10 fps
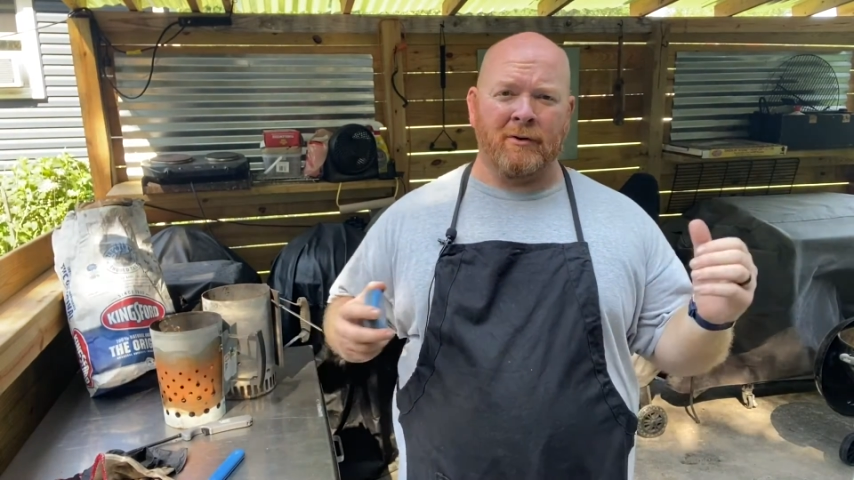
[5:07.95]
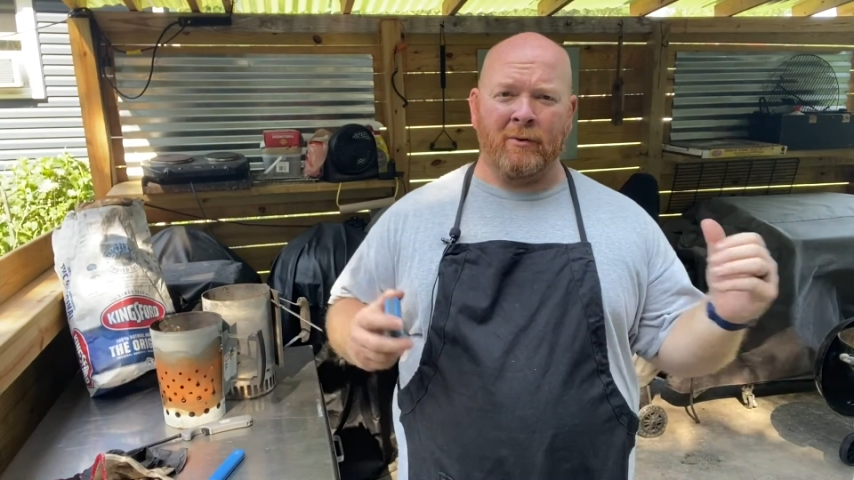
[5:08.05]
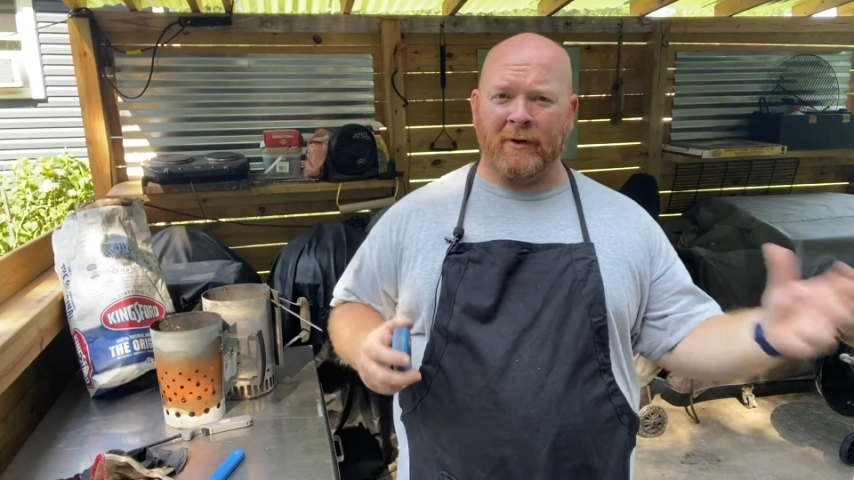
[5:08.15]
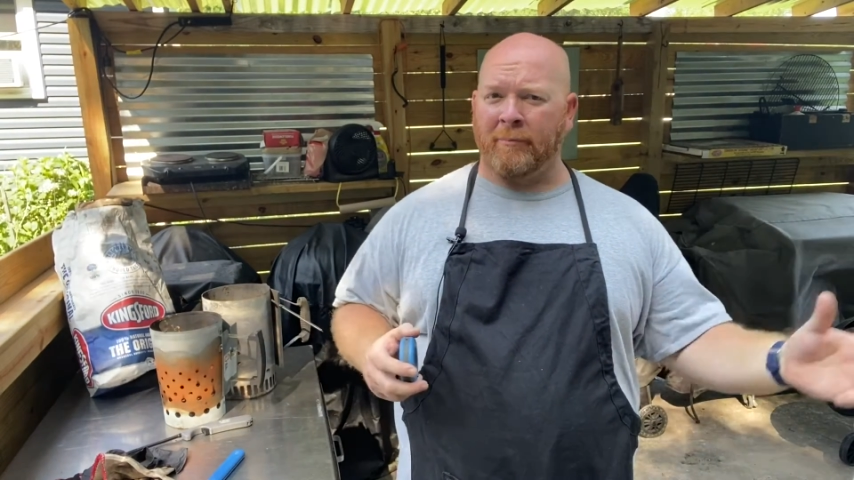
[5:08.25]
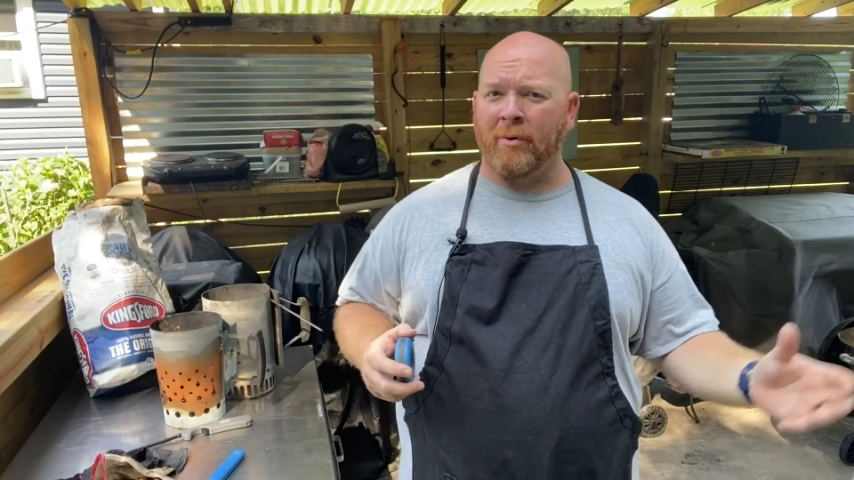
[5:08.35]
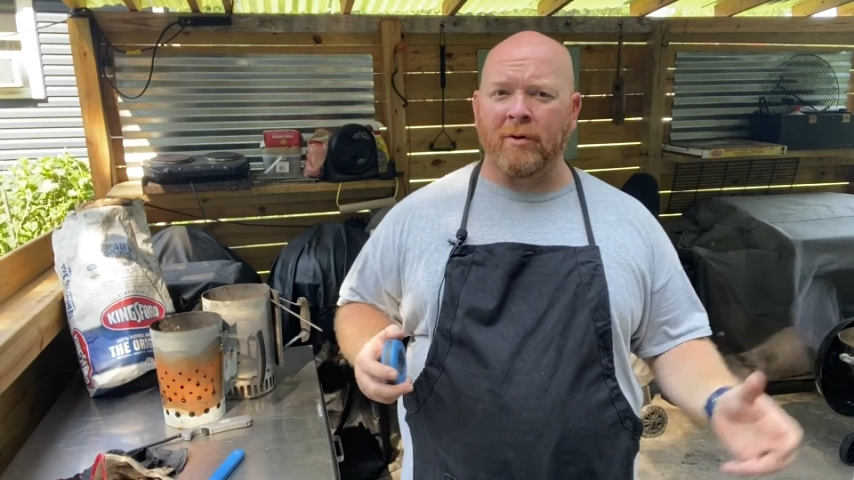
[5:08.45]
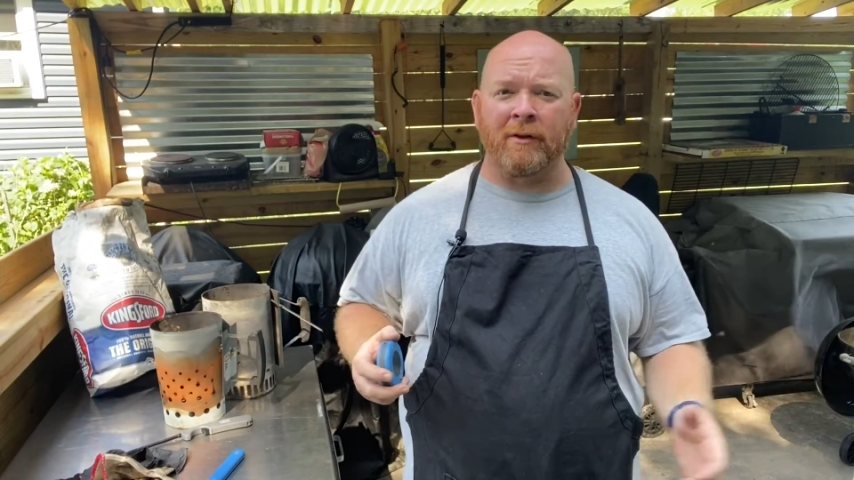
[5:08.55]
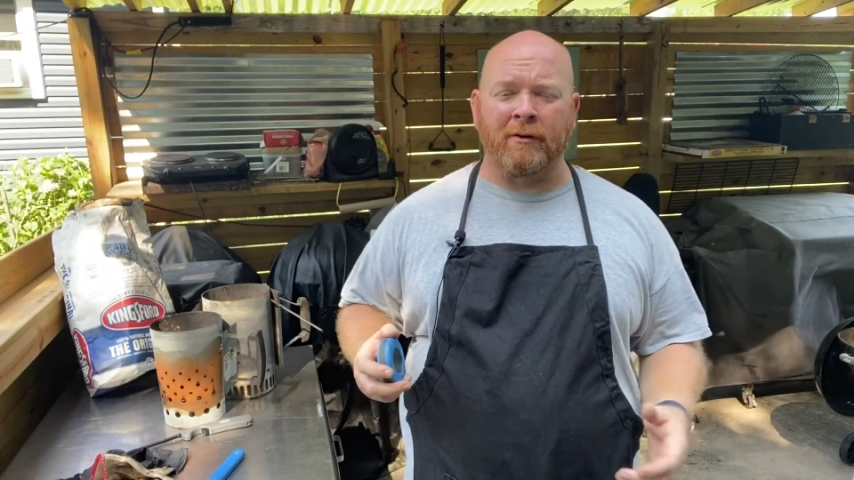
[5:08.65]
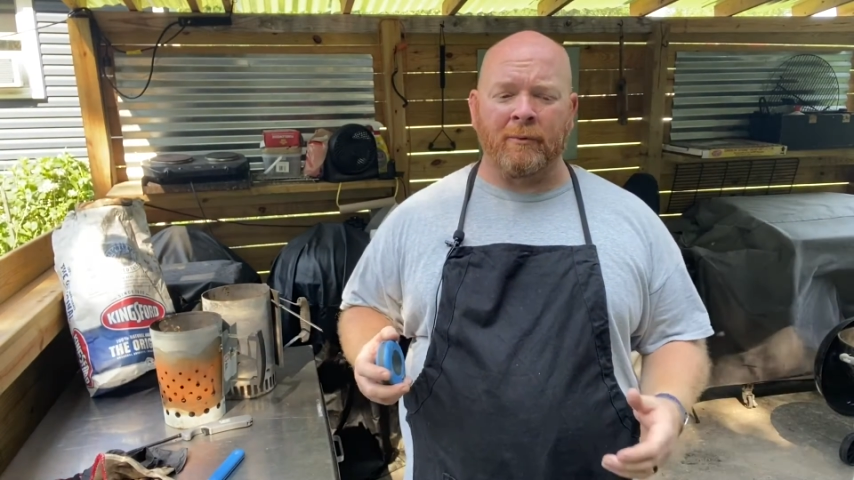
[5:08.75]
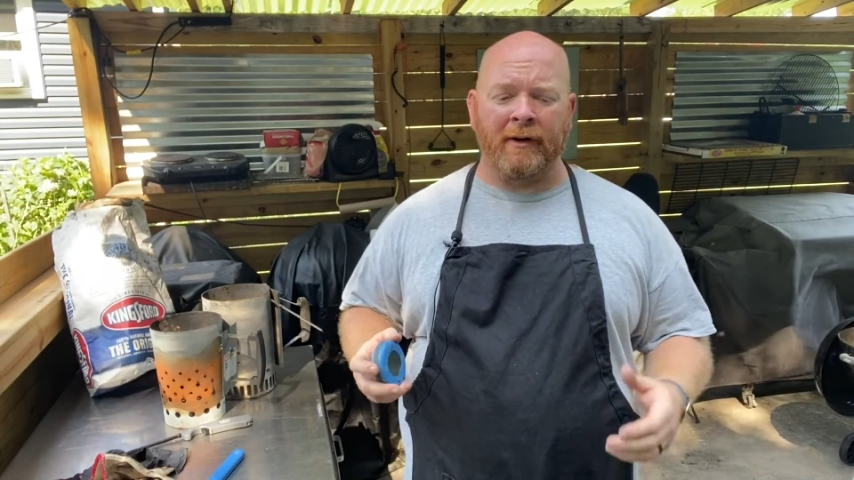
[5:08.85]
know when to
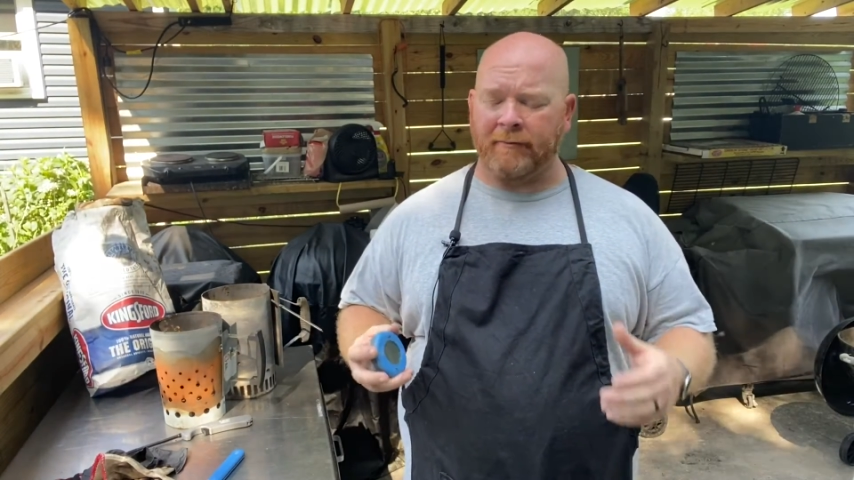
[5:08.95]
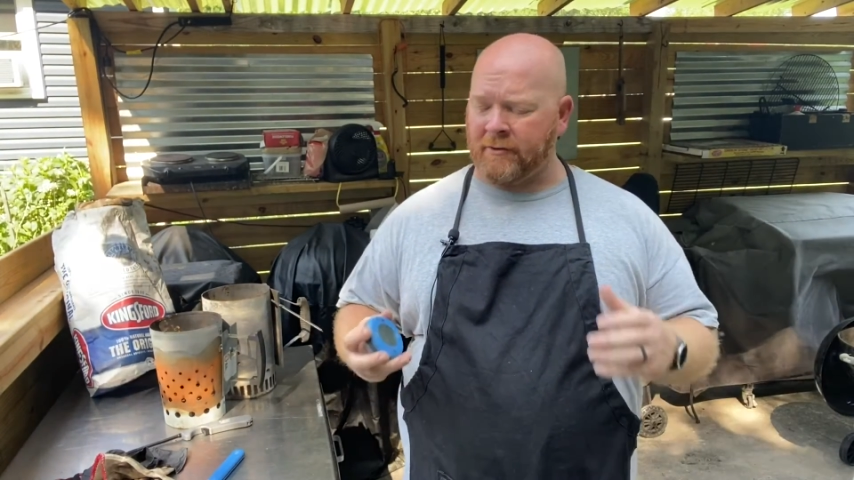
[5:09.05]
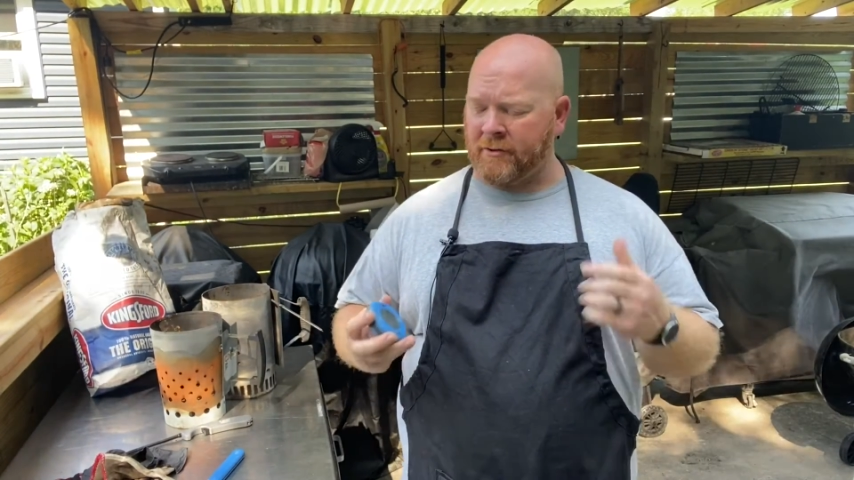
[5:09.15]
pull it or whatever.